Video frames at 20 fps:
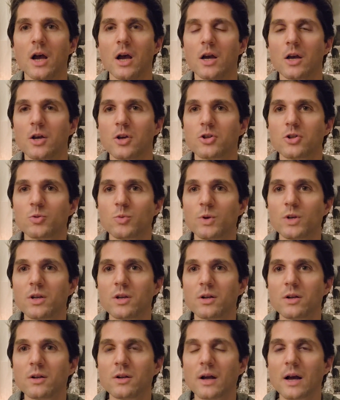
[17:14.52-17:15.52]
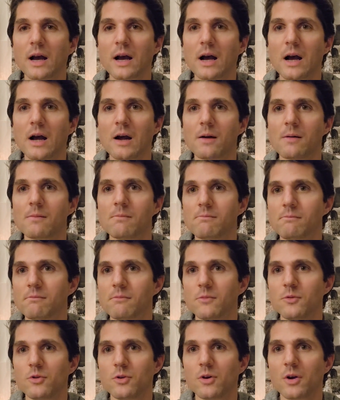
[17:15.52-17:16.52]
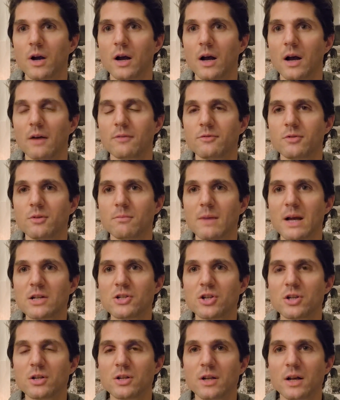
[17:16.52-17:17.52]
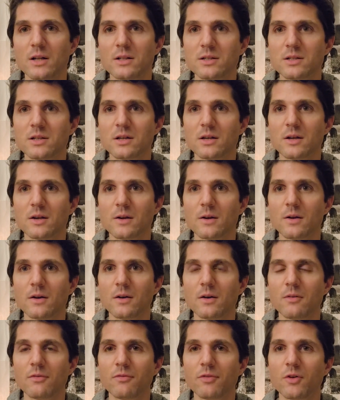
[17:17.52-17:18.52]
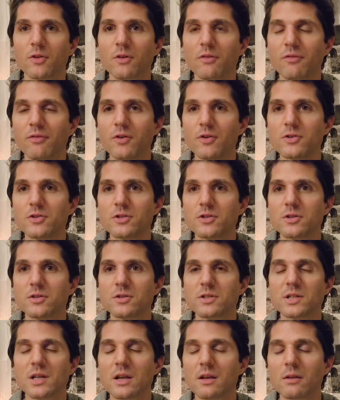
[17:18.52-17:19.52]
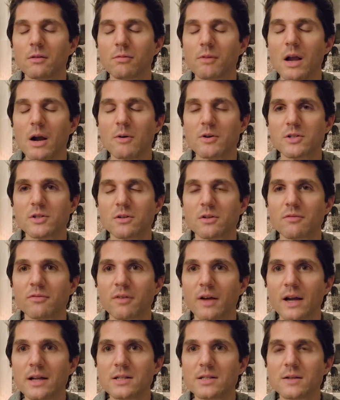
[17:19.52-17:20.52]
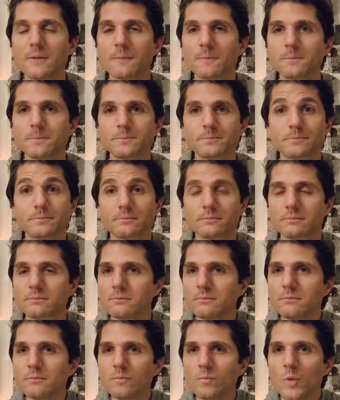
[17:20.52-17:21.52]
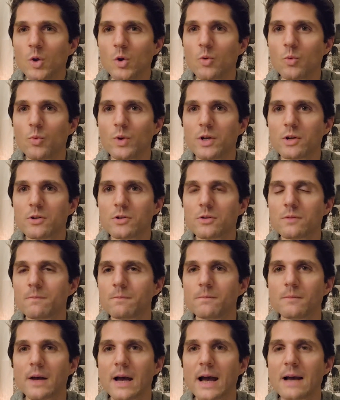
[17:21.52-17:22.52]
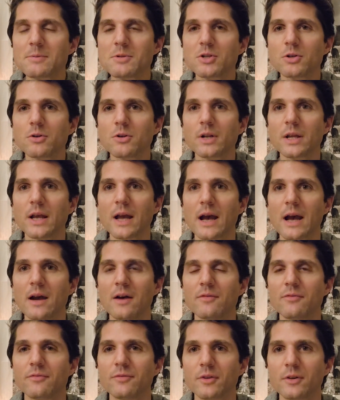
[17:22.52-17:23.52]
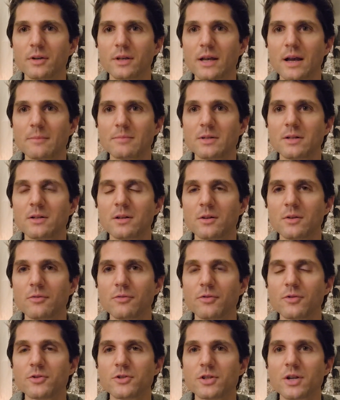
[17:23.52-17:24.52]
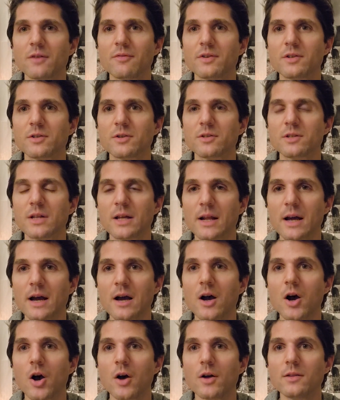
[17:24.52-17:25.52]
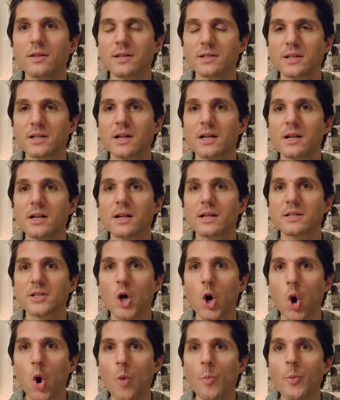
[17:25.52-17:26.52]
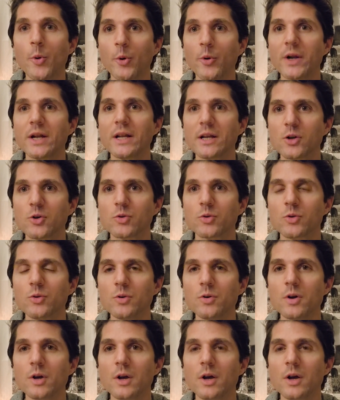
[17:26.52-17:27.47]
because you have to imagine that for the first, say, 3 hours of the flight, we could absolutely have the captain and the first officers that are designated as operating crew